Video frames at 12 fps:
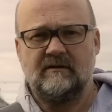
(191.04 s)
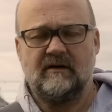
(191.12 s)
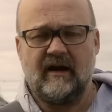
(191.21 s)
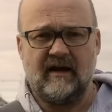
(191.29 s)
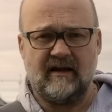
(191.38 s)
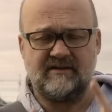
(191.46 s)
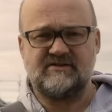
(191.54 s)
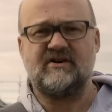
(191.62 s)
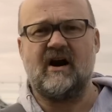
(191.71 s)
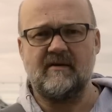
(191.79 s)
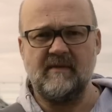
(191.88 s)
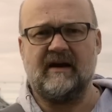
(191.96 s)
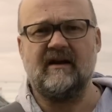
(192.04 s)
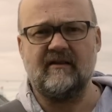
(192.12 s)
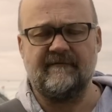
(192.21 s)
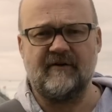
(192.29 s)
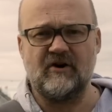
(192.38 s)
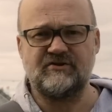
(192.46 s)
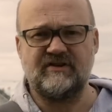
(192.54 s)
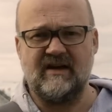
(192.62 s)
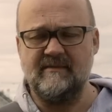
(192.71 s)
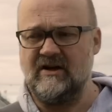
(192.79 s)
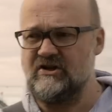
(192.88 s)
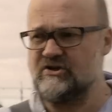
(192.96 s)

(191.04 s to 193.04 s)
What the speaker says: Okay, let's start making the first image.